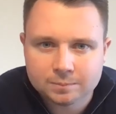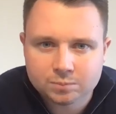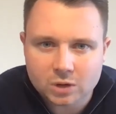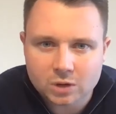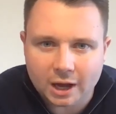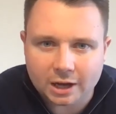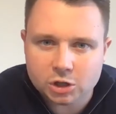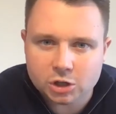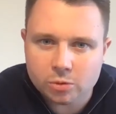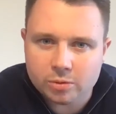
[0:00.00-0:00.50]

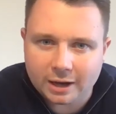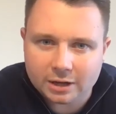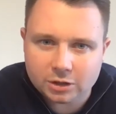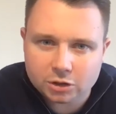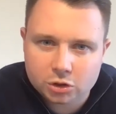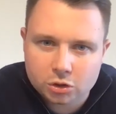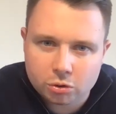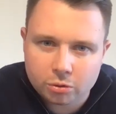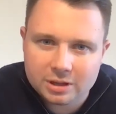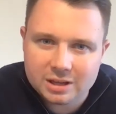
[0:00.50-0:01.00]
and you then
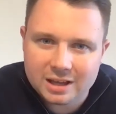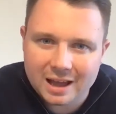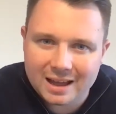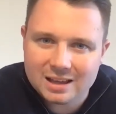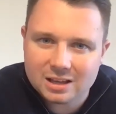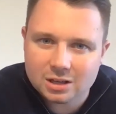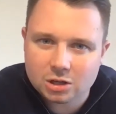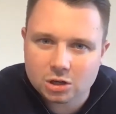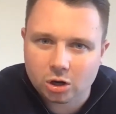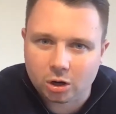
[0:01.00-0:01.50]

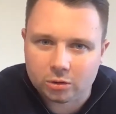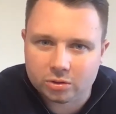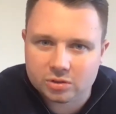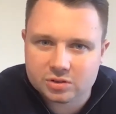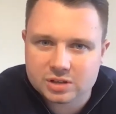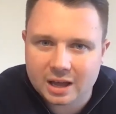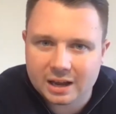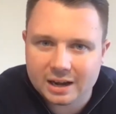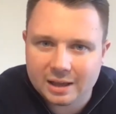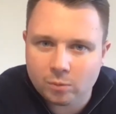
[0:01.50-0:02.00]
create
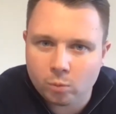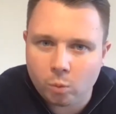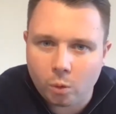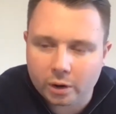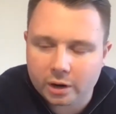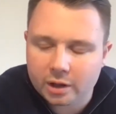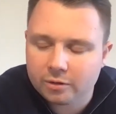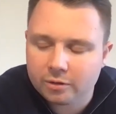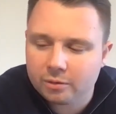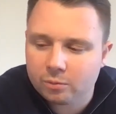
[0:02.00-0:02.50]
content in
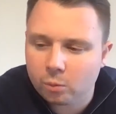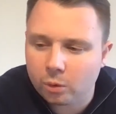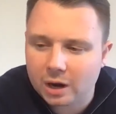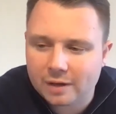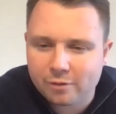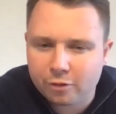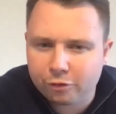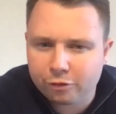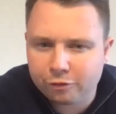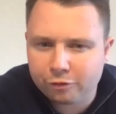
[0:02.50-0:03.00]

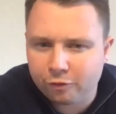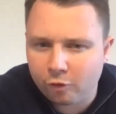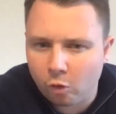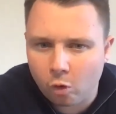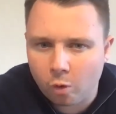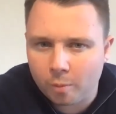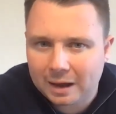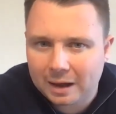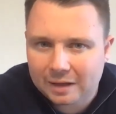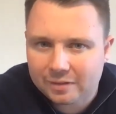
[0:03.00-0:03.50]
whatever
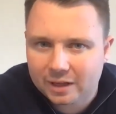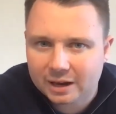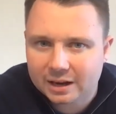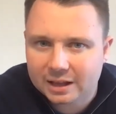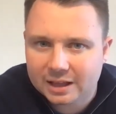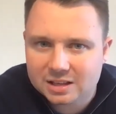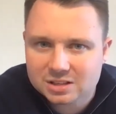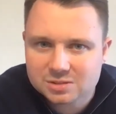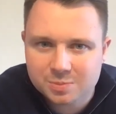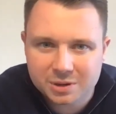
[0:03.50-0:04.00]
format that
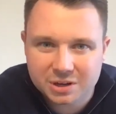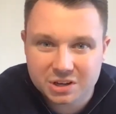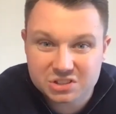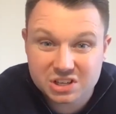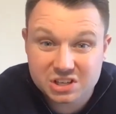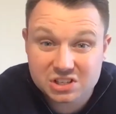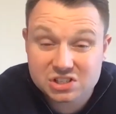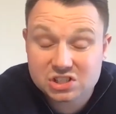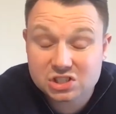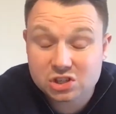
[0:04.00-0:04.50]
is, because
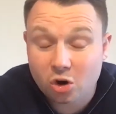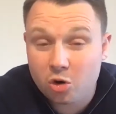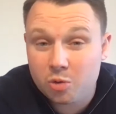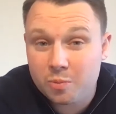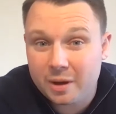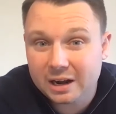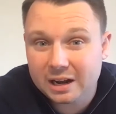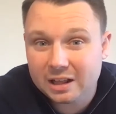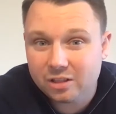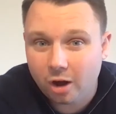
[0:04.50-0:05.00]
there's so
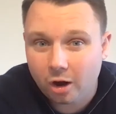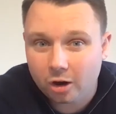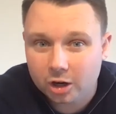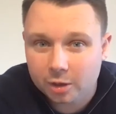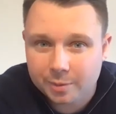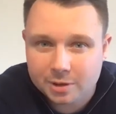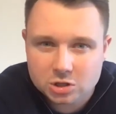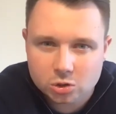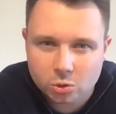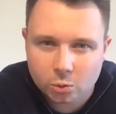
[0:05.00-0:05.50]
many that I'm going to
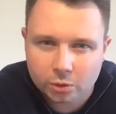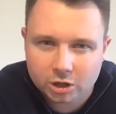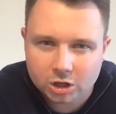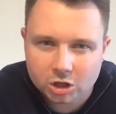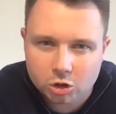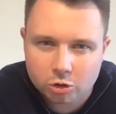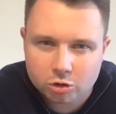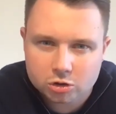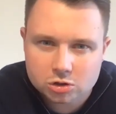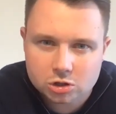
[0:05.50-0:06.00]
be talking
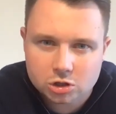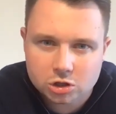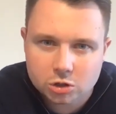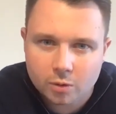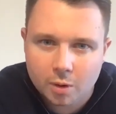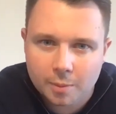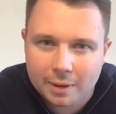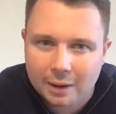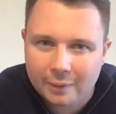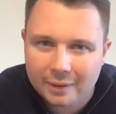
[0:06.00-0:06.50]
to you
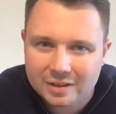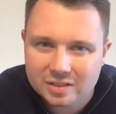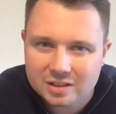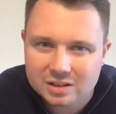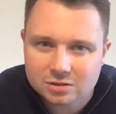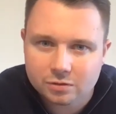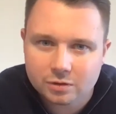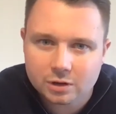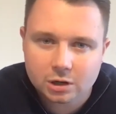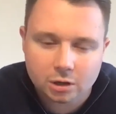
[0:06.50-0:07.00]
about in
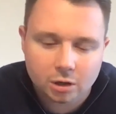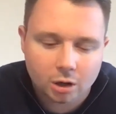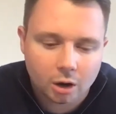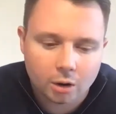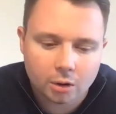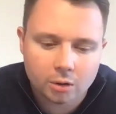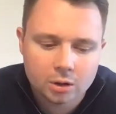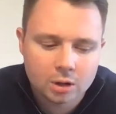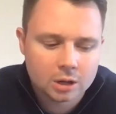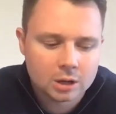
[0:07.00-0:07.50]
this video,
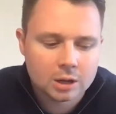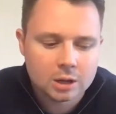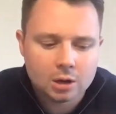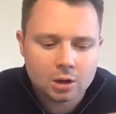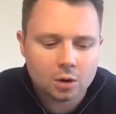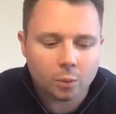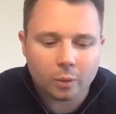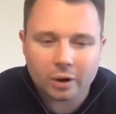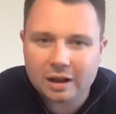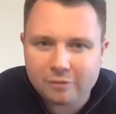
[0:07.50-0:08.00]

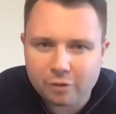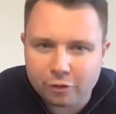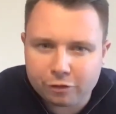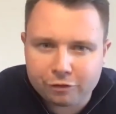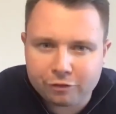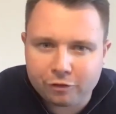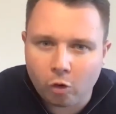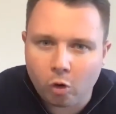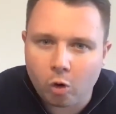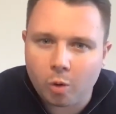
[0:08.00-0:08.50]
whatever
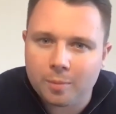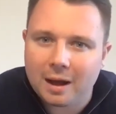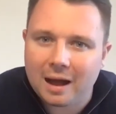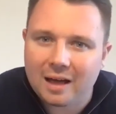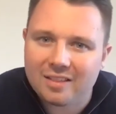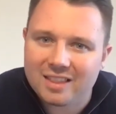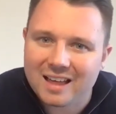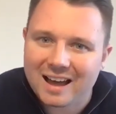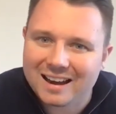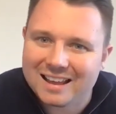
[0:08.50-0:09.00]
format
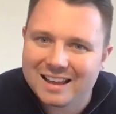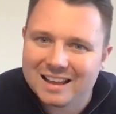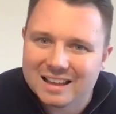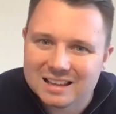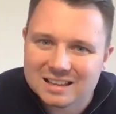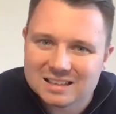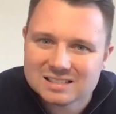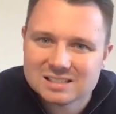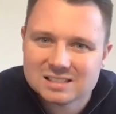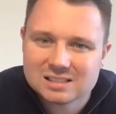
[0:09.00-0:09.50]
that
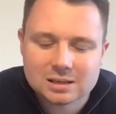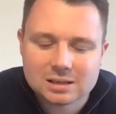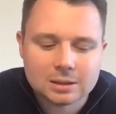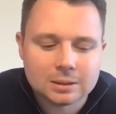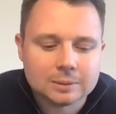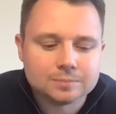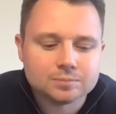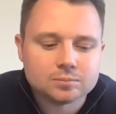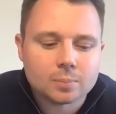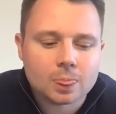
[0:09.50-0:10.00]
is,
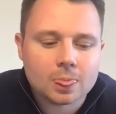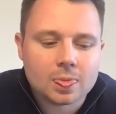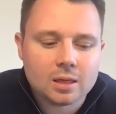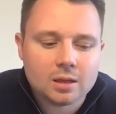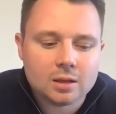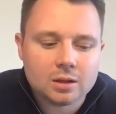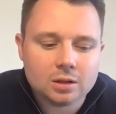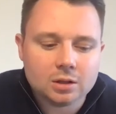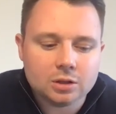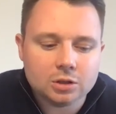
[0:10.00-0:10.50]

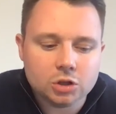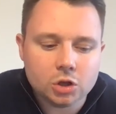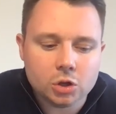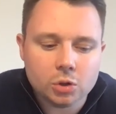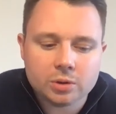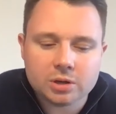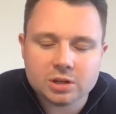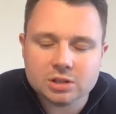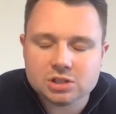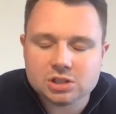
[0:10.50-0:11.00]

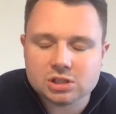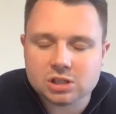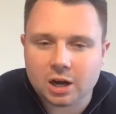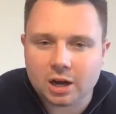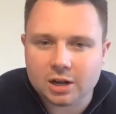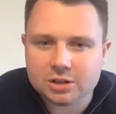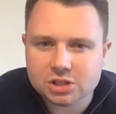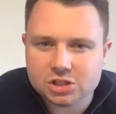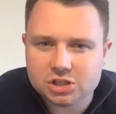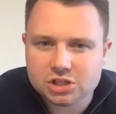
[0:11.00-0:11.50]
you can
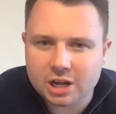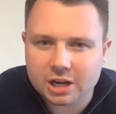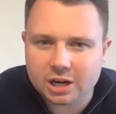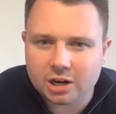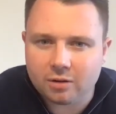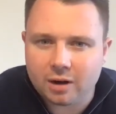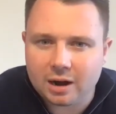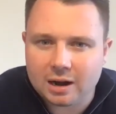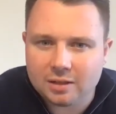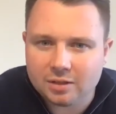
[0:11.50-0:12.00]
start to
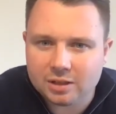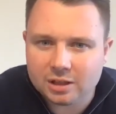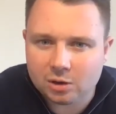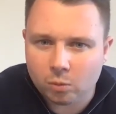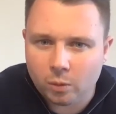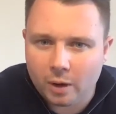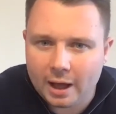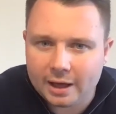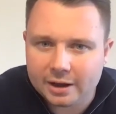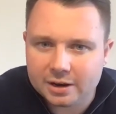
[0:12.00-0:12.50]
generate the
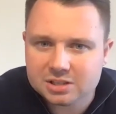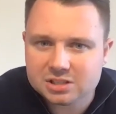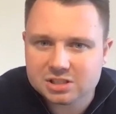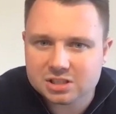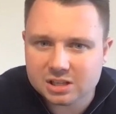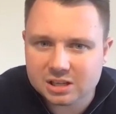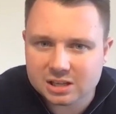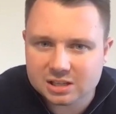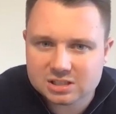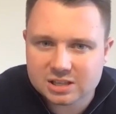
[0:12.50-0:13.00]
awareness,
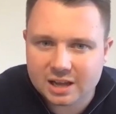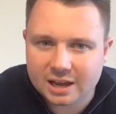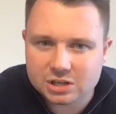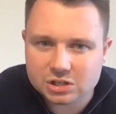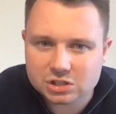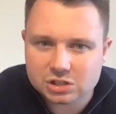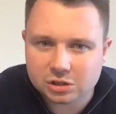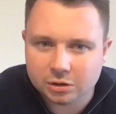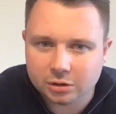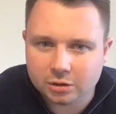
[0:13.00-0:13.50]
the
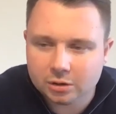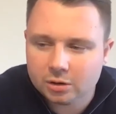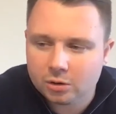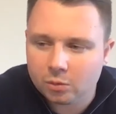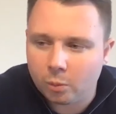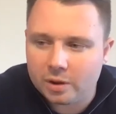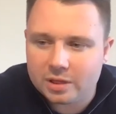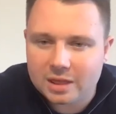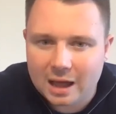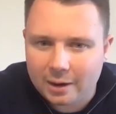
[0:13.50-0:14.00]
attention,
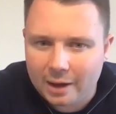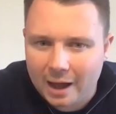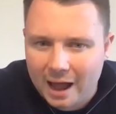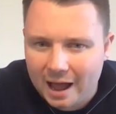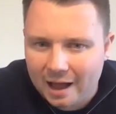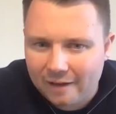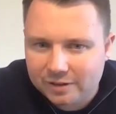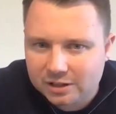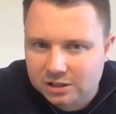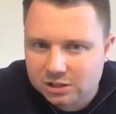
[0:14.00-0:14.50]
without
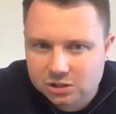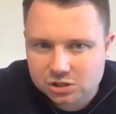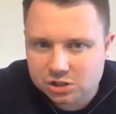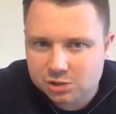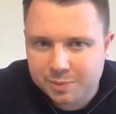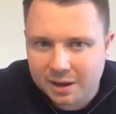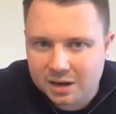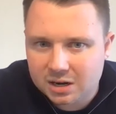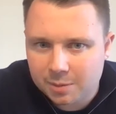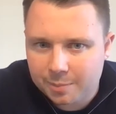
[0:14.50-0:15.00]
having to
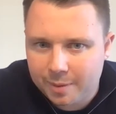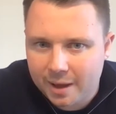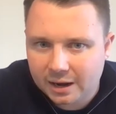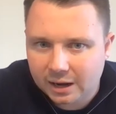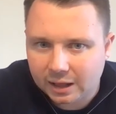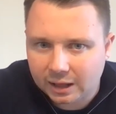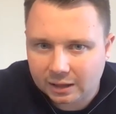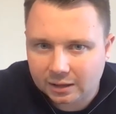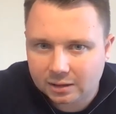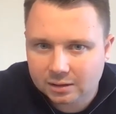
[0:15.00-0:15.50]
spend a penny.